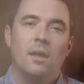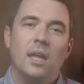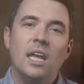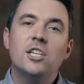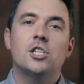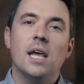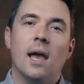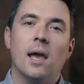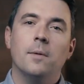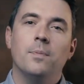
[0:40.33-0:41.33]
Each
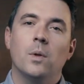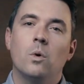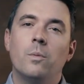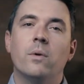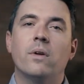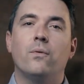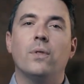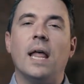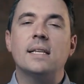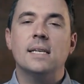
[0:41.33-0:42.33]
day, we'll be
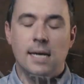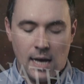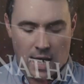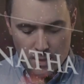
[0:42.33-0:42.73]
reflecting on the